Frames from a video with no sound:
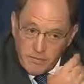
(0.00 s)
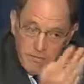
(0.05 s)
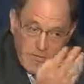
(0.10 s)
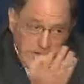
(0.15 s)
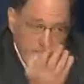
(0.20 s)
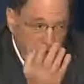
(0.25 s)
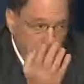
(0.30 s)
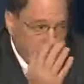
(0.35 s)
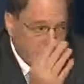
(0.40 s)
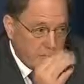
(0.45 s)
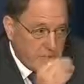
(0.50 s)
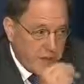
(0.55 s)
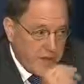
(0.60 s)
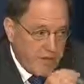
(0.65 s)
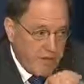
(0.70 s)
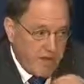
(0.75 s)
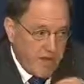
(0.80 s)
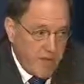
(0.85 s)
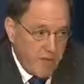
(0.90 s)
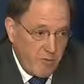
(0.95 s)
Again,
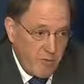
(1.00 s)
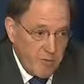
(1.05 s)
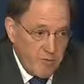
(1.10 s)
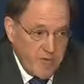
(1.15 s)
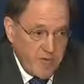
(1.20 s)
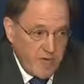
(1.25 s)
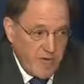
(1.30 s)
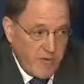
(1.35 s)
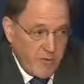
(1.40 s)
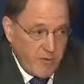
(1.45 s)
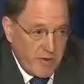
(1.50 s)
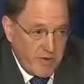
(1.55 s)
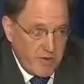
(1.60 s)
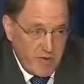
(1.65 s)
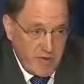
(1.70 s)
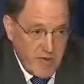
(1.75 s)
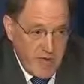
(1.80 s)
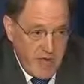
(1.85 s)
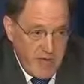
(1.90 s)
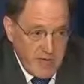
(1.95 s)
whether they will be dealt with
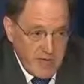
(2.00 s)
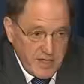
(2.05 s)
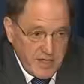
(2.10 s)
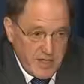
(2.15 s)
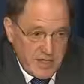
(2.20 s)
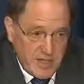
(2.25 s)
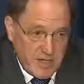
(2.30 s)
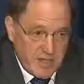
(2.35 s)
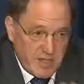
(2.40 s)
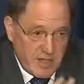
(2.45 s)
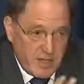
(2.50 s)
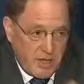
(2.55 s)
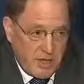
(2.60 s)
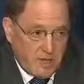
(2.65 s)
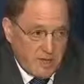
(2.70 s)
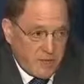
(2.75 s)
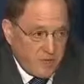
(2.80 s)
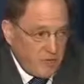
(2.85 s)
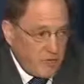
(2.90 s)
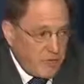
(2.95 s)
or not is
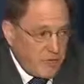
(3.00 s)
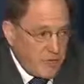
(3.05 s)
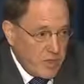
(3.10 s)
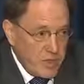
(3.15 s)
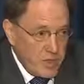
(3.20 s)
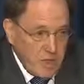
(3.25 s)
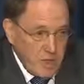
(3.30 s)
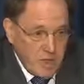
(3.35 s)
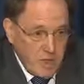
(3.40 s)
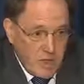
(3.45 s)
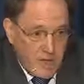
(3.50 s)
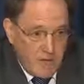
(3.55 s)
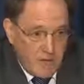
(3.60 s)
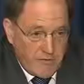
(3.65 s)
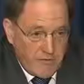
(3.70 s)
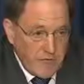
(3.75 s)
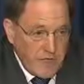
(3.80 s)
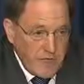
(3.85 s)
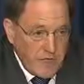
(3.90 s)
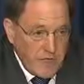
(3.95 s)
up to our
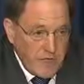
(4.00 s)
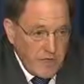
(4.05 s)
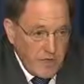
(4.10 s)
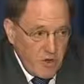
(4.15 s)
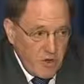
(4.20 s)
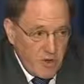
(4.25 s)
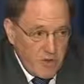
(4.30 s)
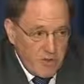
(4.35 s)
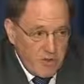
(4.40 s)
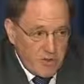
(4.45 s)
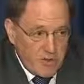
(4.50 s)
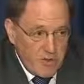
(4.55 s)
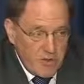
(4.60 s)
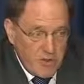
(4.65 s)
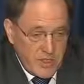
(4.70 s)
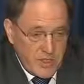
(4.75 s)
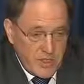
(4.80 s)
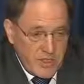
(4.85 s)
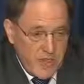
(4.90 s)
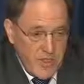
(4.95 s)
friends in Europe to
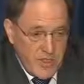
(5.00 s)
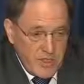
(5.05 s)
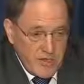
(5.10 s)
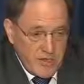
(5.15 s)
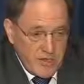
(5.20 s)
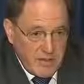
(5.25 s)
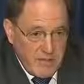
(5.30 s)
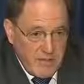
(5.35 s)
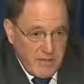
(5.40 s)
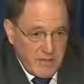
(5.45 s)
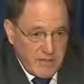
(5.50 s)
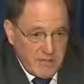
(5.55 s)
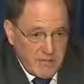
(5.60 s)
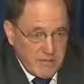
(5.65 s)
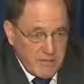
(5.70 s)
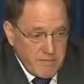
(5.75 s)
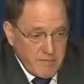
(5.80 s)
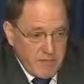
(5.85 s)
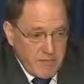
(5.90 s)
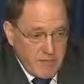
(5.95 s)
decide, and they
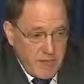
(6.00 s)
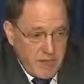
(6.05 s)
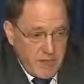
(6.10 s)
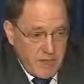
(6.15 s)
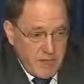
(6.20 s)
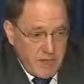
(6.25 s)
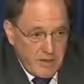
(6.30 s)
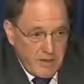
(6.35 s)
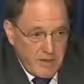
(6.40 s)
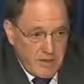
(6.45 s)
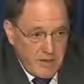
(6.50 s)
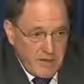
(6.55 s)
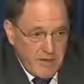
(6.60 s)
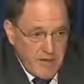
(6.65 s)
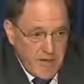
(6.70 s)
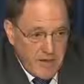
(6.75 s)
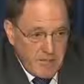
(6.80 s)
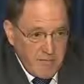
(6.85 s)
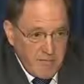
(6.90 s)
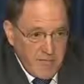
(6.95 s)
have
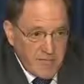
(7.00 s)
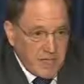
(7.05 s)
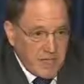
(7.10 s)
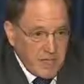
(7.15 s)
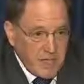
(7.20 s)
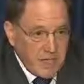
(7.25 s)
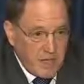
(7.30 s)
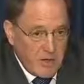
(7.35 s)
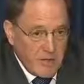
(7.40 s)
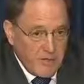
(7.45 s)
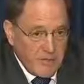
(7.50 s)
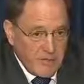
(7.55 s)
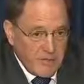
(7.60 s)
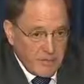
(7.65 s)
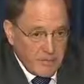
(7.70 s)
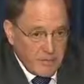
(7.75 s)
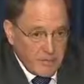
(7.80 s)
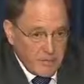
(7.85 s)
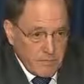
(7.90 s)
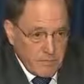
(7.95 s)
not made clear
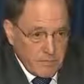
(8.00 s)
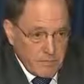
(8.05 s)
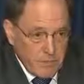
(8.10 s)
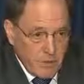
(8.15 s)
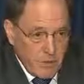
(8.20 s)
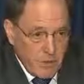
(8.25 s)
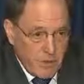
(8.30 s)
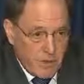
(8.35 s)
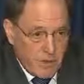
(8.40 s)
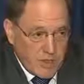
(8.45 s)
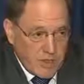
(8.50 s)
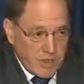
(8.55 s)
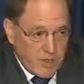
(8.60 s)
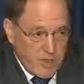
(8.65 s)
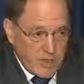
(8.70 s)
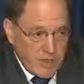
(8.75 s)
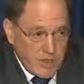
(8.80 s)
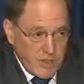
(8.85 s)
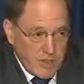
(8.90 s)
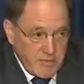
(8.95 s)
what
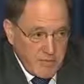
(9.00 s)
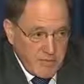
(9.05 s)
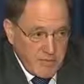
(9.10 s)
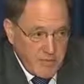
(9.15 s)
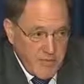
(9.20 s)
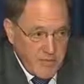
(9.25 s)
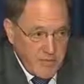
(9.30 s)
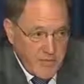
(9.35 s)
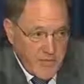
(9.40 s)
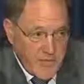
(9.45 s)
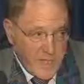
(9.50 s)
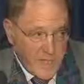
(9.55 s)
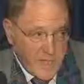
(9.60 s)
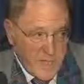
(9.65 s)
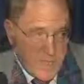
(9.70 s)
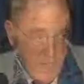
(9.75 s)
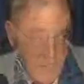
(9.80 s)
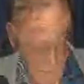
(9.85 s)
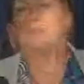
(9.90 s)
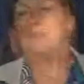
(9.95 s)
direction they plan
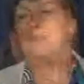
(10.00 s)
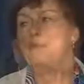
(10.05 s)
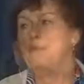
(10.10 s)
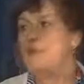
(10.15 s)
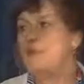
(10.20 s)
to take.